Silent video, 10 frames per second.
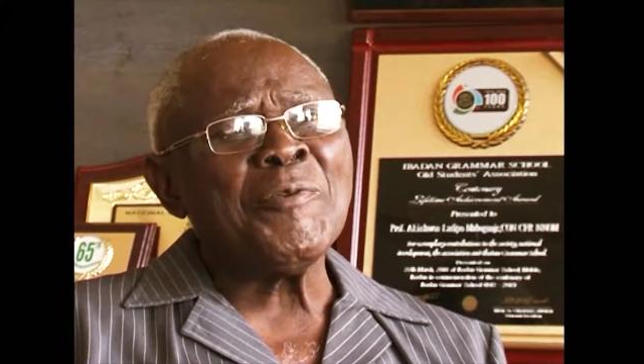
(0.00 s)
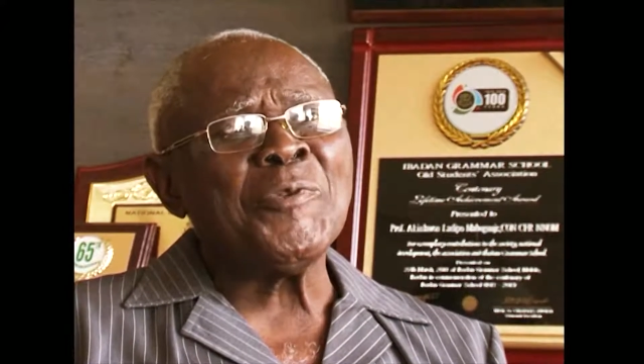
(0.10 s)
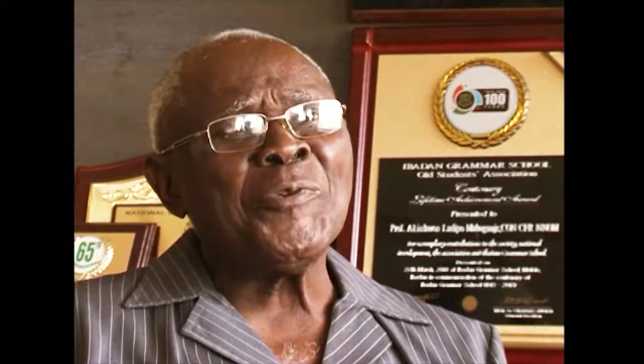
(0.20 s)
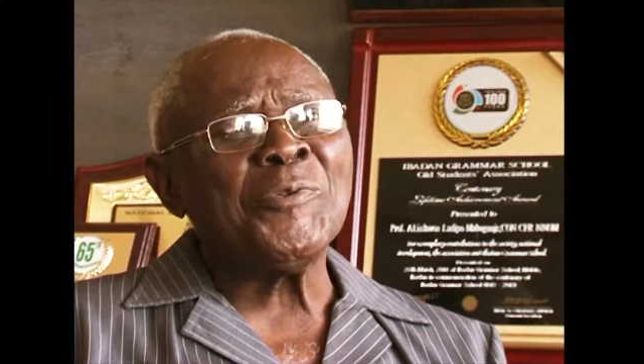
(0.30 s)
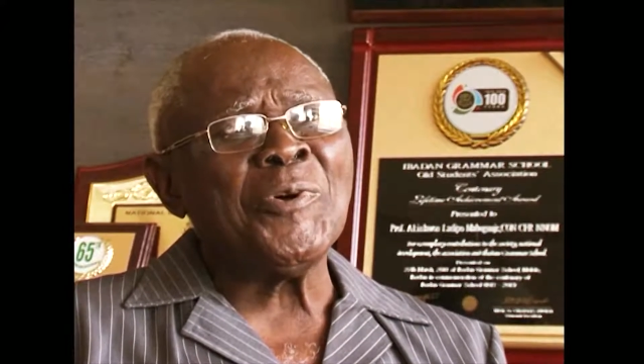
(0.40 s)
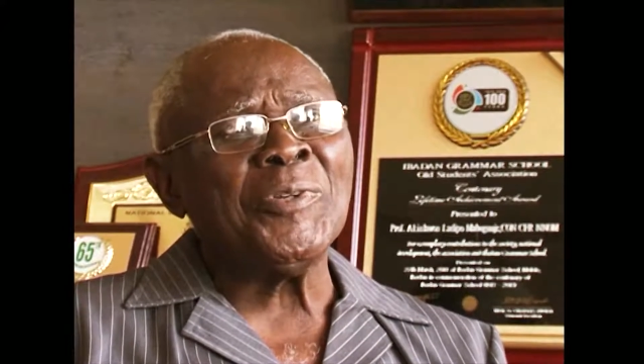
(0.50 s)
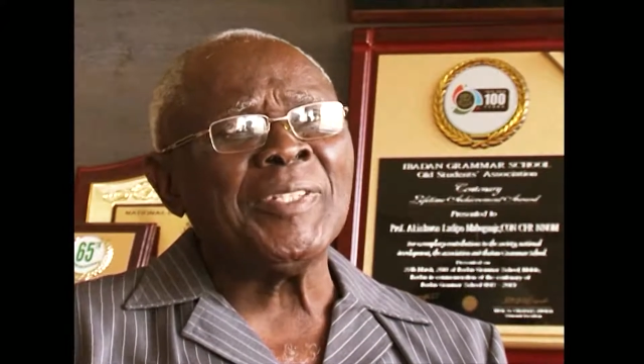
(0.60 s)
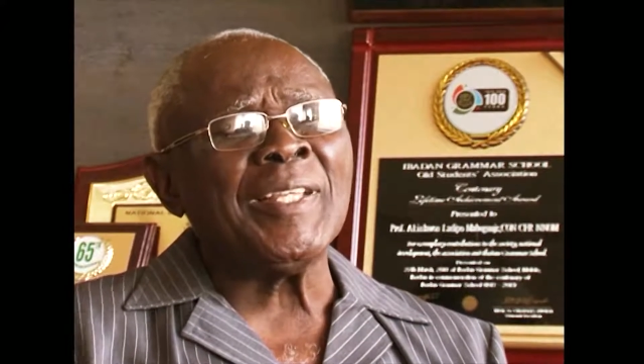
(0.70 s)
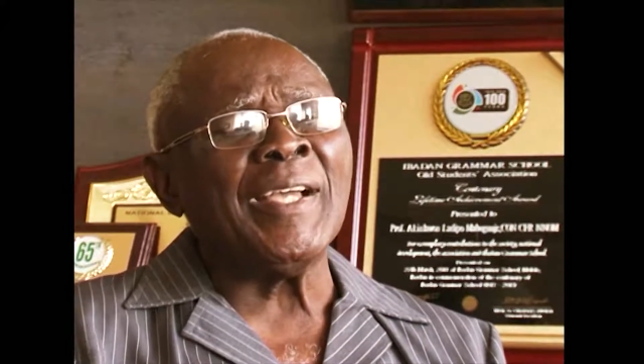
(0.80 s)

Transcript: you don't